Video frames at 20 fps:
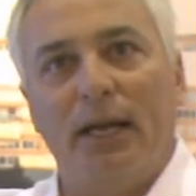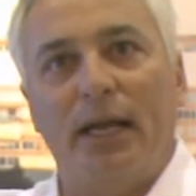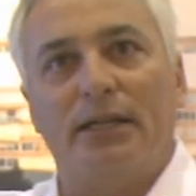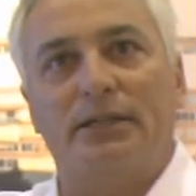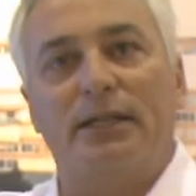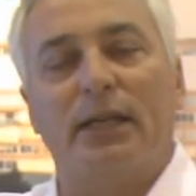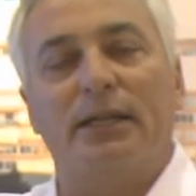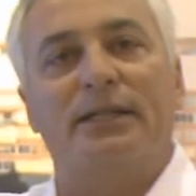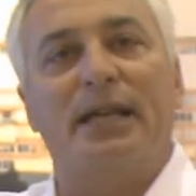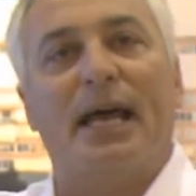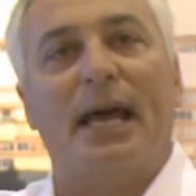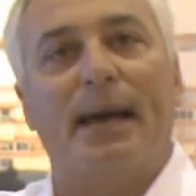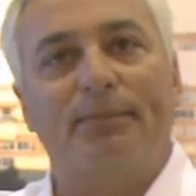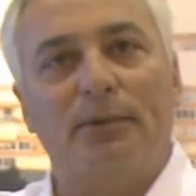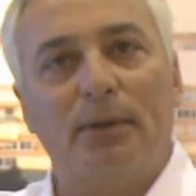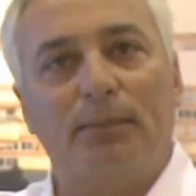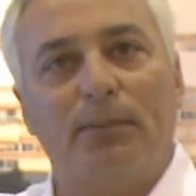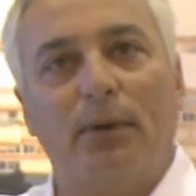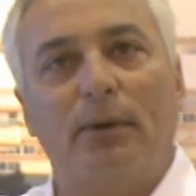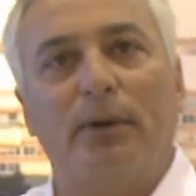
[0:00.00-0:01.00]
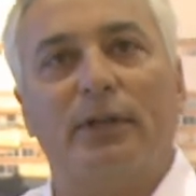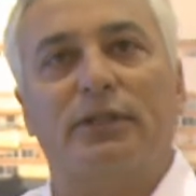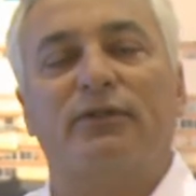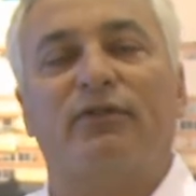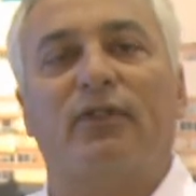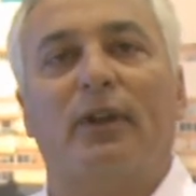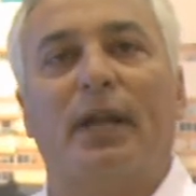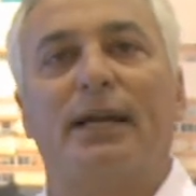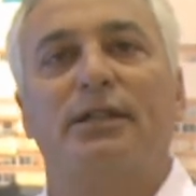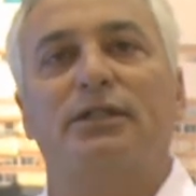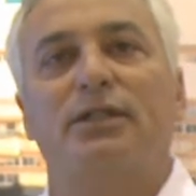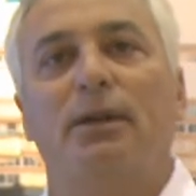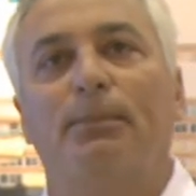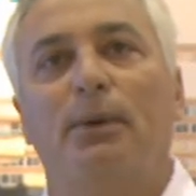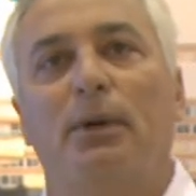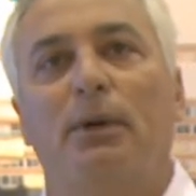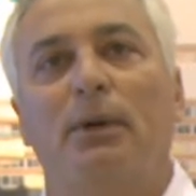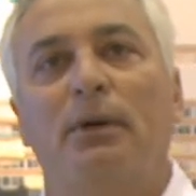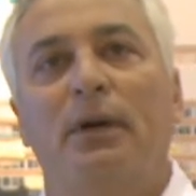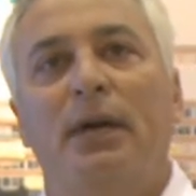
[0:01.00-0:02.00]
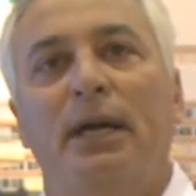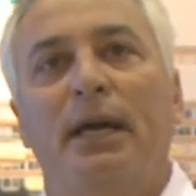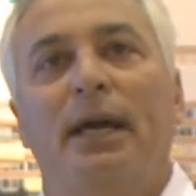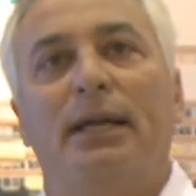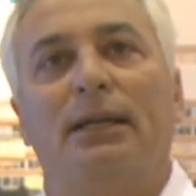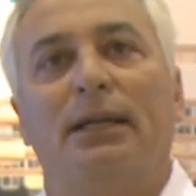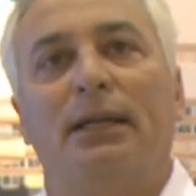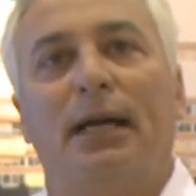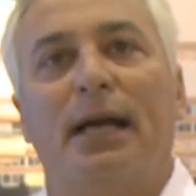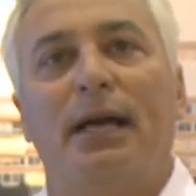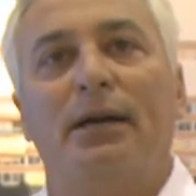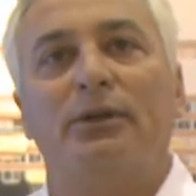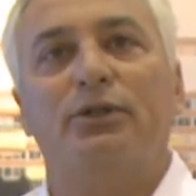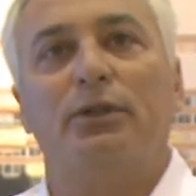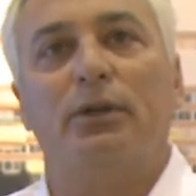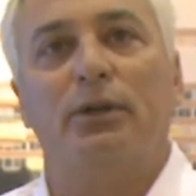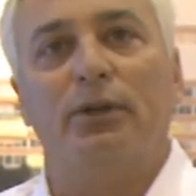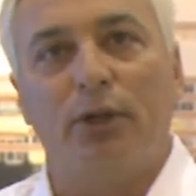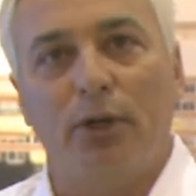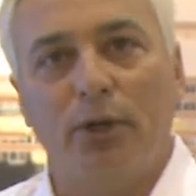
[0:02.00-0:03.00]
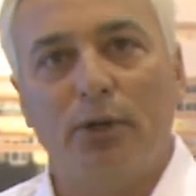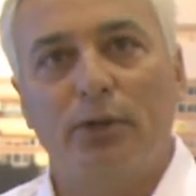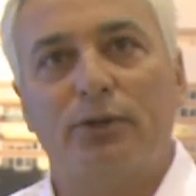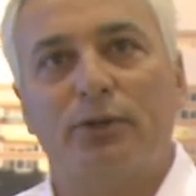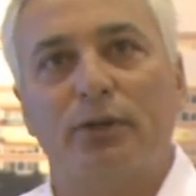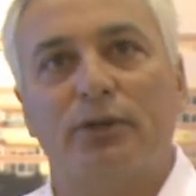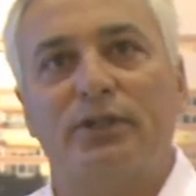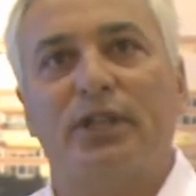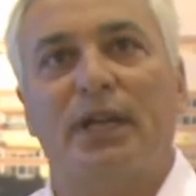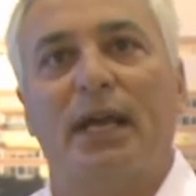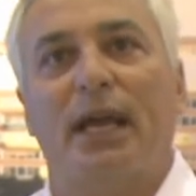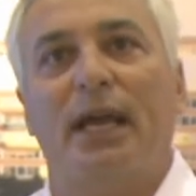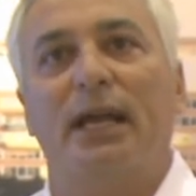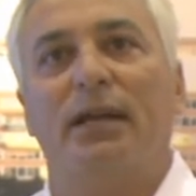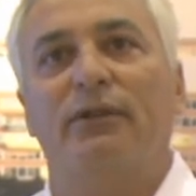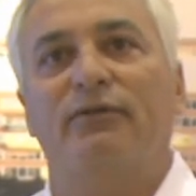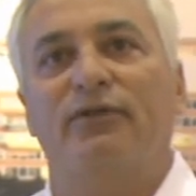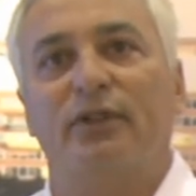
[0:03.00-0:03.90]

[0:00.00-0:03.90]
It's adaptable, it's flexible, it allows your users and